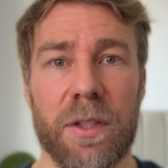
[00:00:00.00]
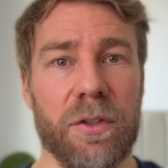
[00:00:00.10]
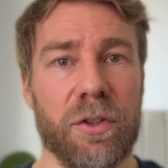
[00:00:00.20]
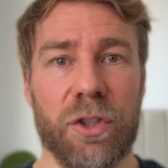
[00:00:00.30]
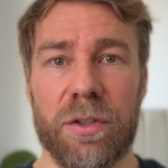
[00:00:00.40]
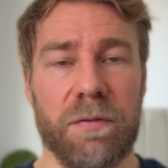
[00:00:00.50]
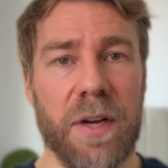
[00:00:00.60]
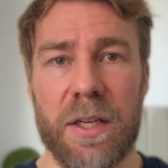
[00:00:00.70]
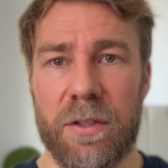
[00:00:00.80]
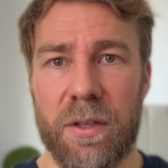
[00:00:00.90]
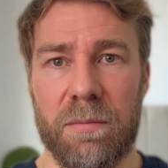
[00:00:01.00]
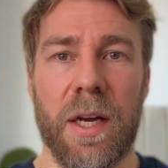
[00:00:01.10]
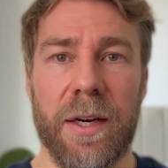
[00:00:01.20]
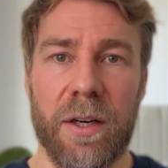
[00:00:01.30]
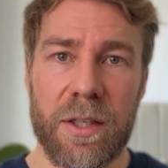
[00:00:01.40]
It's just faster,
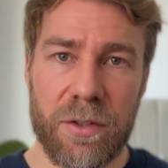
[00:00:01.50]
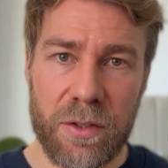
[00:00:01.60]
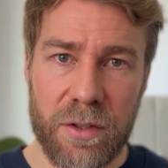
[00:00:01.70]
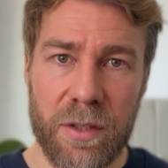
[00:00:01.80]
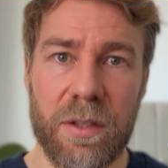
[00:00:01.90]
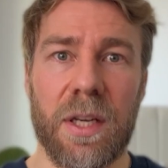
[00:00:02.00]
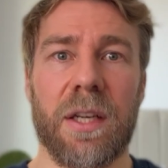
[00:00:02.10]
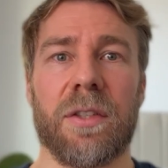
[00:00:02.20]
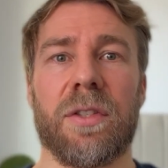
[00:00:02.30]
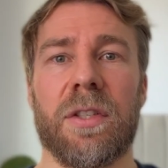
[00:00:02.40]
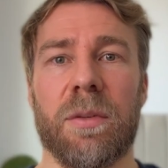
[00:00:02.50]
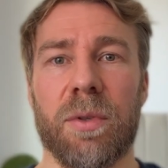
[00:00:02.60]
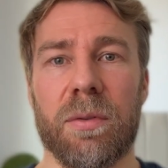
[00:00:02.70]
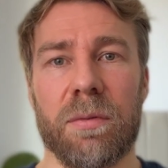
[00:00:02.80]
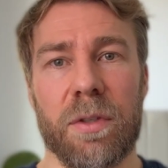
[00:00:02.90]
AI-assisted, and
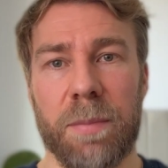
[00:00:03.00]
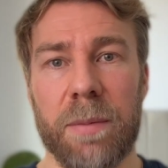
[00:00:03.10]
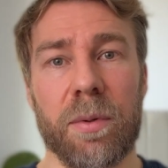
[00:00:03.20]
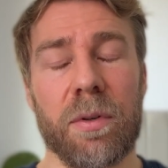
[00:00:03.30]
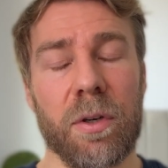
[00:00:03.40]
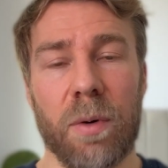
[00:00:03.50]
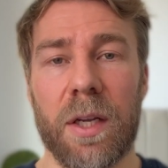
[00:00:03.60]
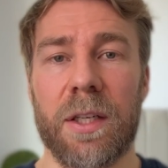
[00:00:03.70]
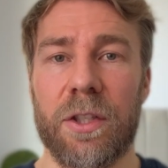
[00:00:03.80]
accessible to people who aren't